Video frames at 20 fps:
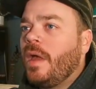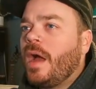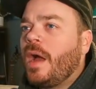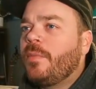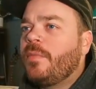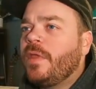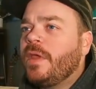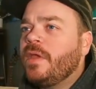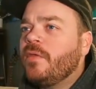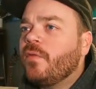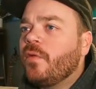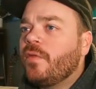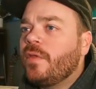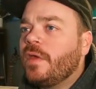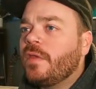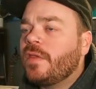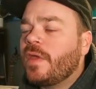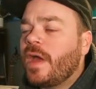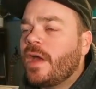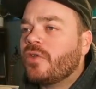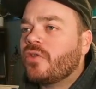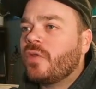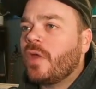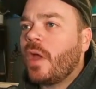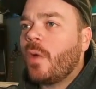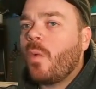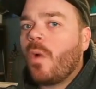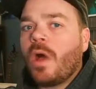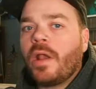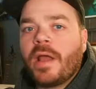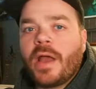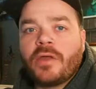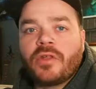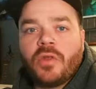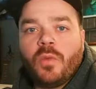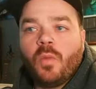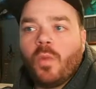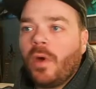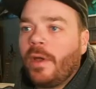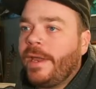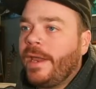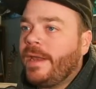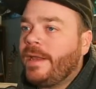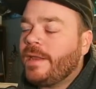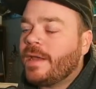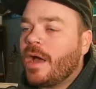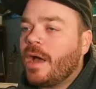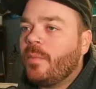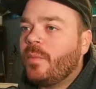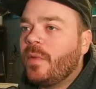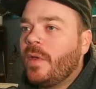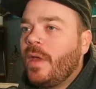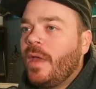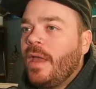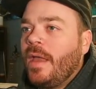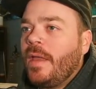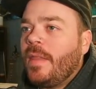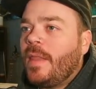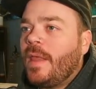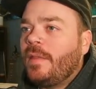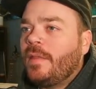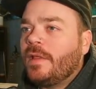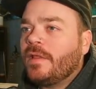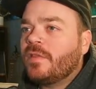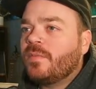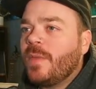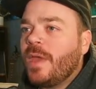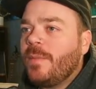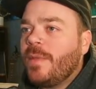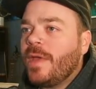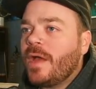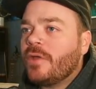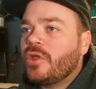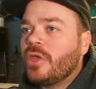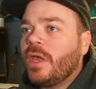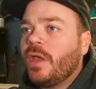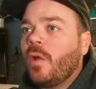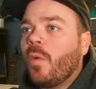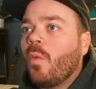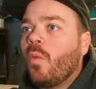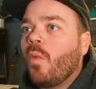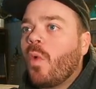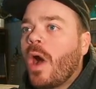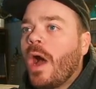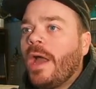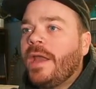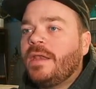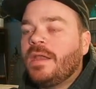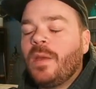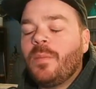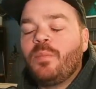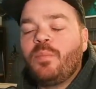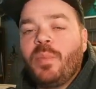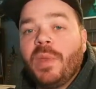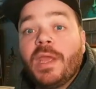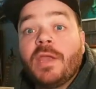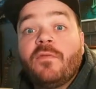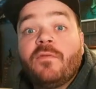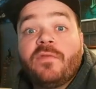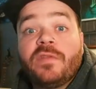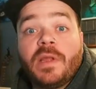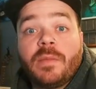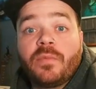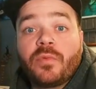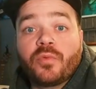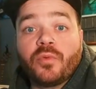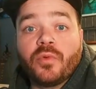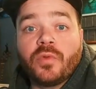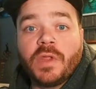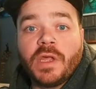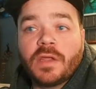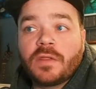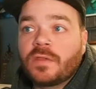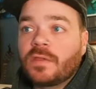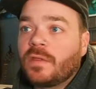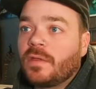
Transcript: I'm thinking for this, actually, I want to actually 180 up, and then let's maybe actually get a wind up big flip through this.